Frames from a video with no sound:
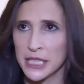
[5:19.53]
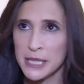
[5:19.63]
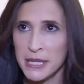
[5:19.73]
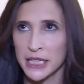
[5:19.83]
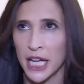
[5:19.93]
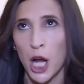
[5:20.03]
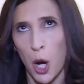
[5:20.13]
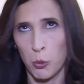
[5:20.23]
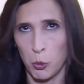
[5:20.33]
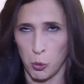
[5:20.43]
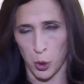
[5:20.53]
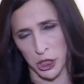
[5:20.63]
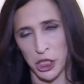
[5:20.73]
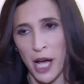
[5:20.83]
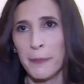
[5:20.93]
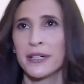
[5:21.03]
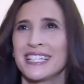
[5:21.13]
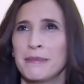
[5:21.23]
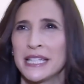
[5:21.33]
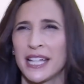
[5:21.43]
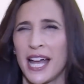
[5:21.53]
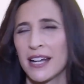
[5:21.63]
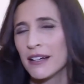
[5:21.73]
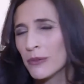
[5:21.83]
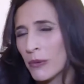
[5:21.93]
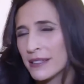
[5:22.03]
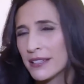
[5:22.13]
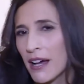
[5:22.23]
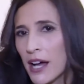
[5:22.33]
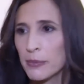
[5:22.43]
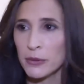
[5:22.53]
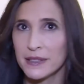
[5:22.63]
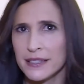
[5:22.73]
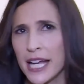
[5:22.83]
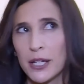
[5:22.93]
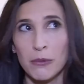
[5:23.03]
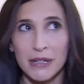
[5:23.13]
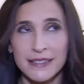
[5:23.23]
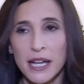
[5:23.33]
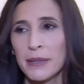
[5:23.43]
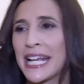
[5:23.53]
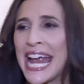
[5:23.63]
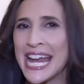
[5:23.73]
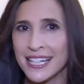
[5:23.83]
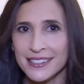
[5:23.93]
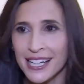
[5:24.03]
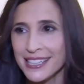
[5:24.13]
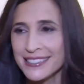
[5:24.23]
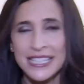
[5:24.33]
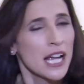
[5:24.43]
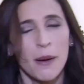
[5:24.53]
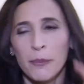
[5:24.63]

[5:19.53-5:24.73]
Did he mean like, what's up? Or did he mean like, what's up? Or was he like, what's up? Like analyzing?